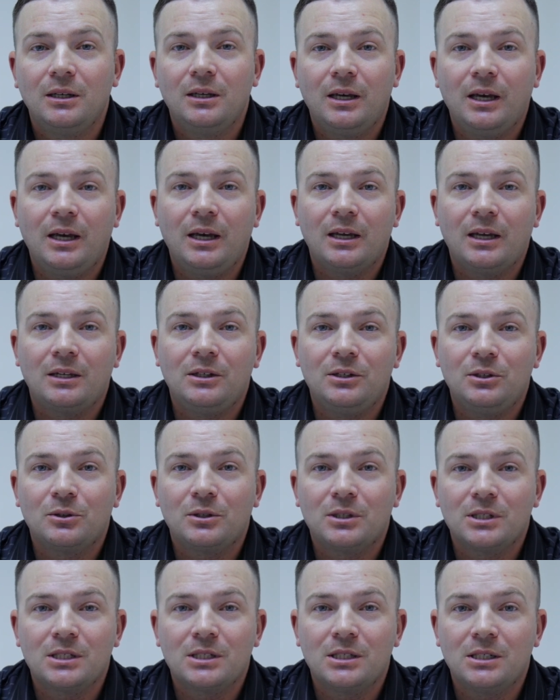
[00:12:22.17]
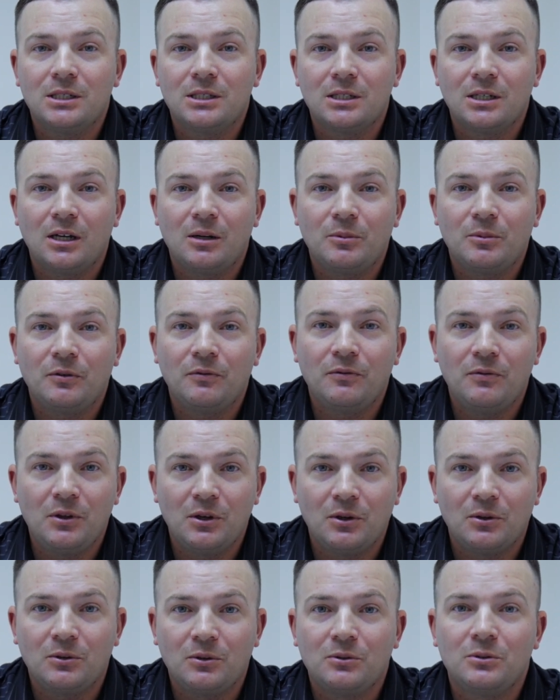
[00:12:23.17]
and you can see some of
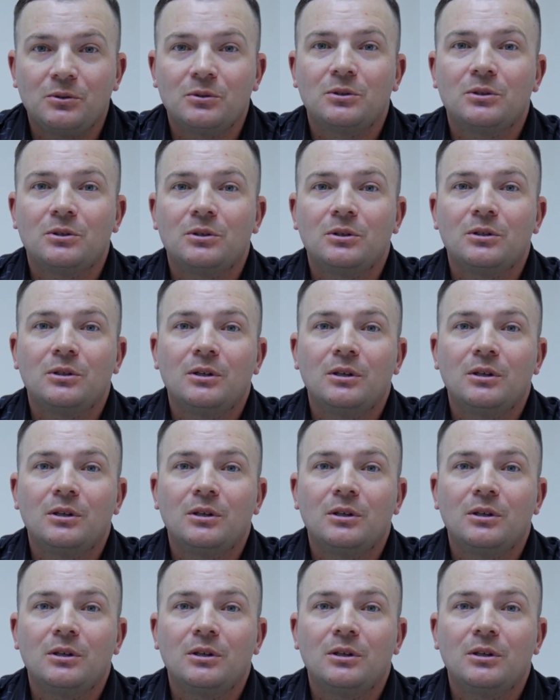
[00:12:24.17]
those